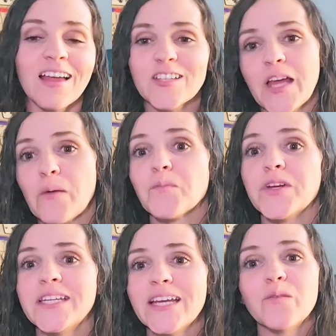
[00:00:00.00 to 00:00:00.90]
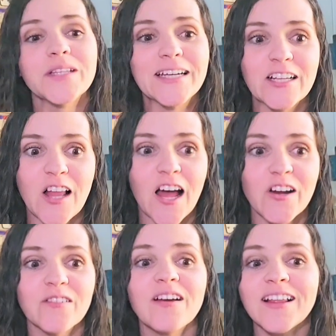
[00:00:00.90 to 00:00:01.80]
So yeah, we did a
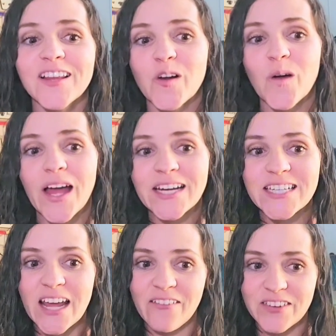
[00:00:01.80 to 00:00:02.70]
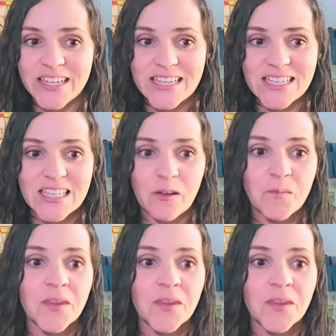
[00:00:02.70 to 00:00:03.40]
lot of little activities.